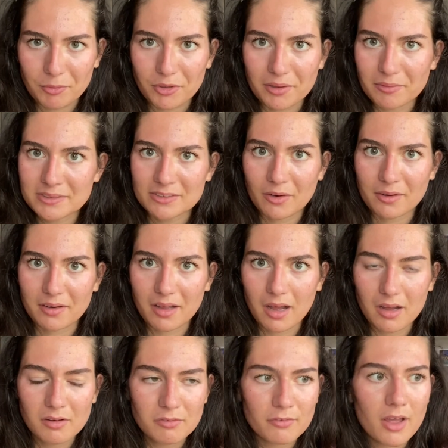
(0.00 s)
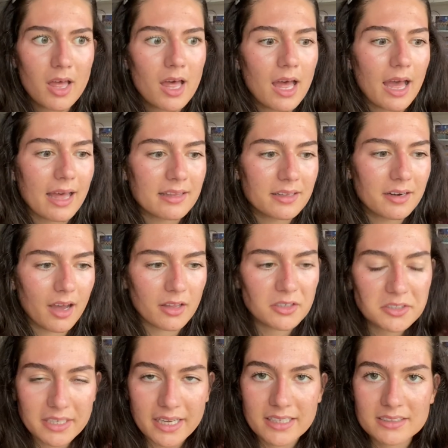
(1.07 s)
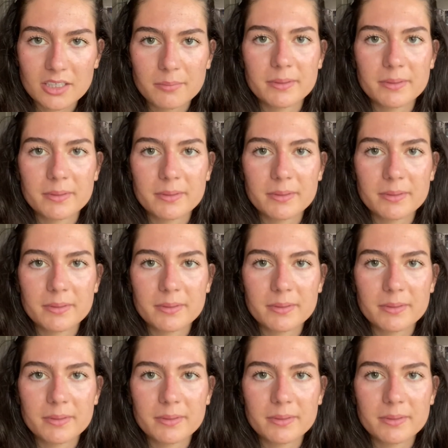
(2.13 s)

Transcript: That was not enough. And then other days I'll be